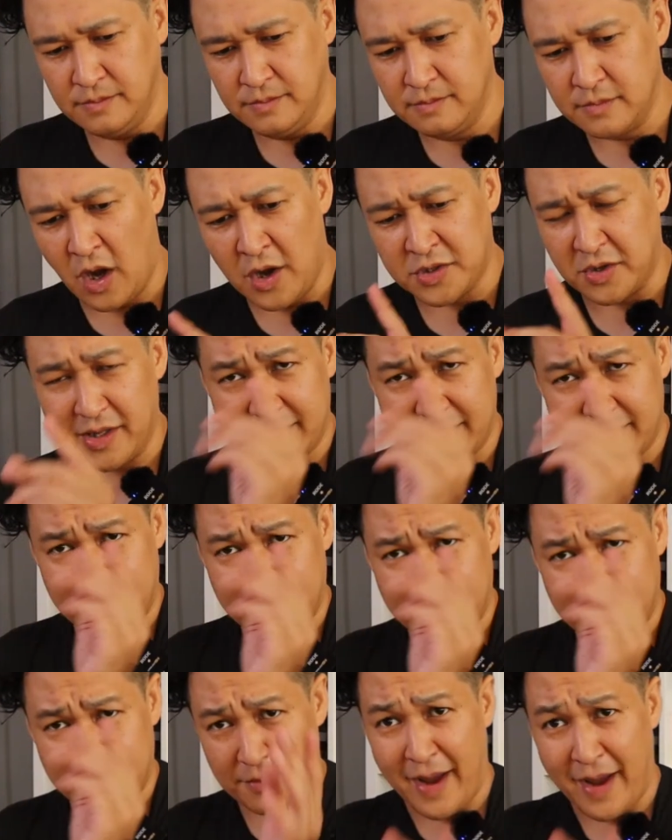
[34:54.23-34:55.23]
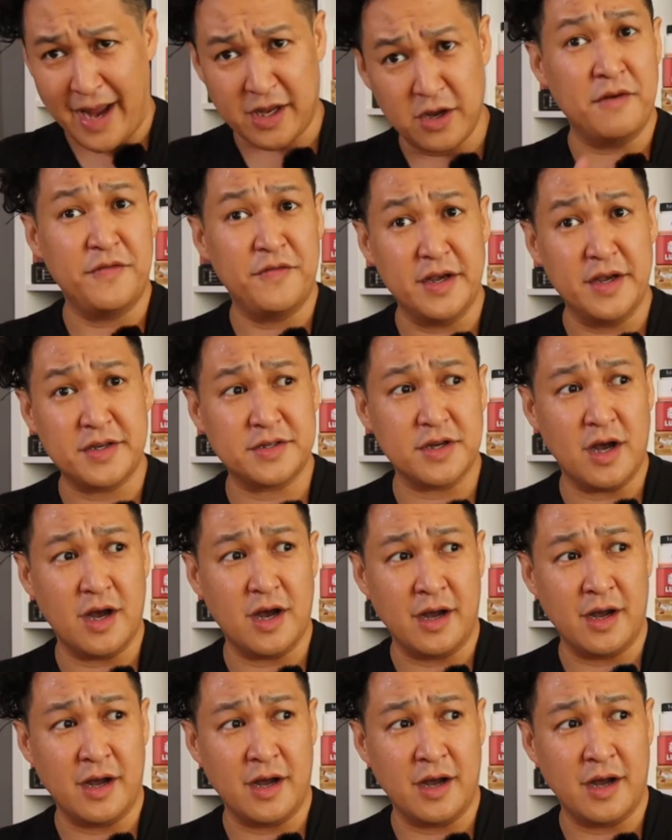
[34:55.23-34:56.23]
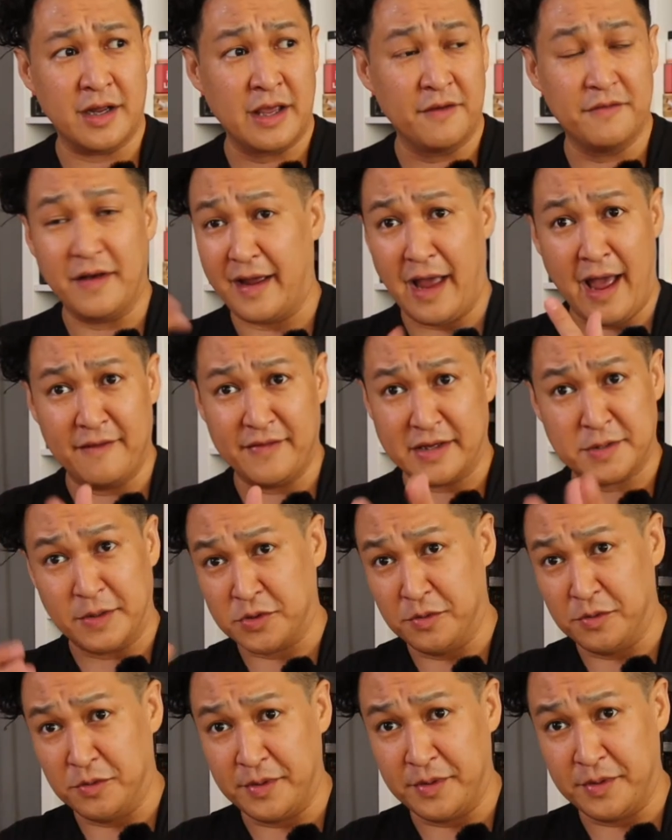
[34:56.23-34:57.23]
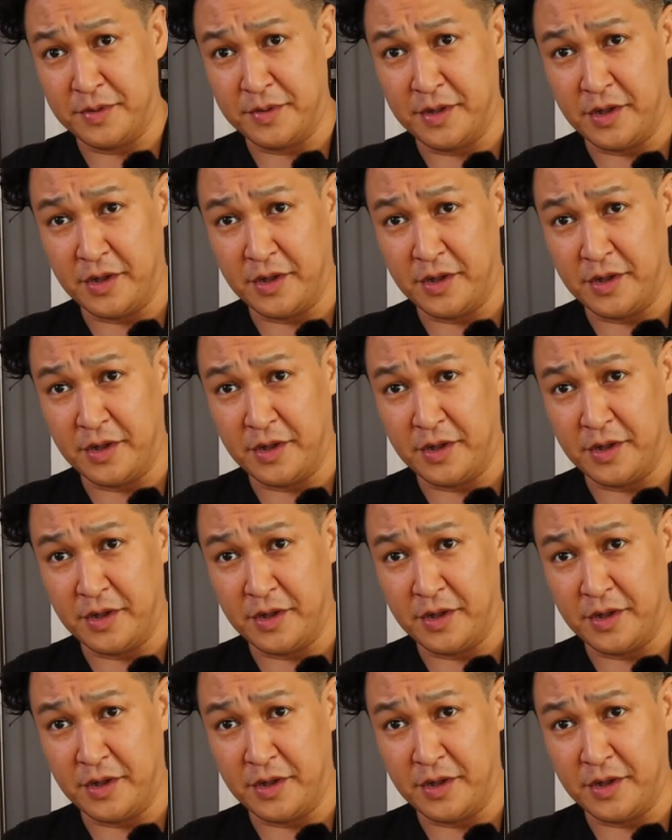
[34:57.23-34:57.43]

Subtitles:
Also, like tobacco and fish have special abilities.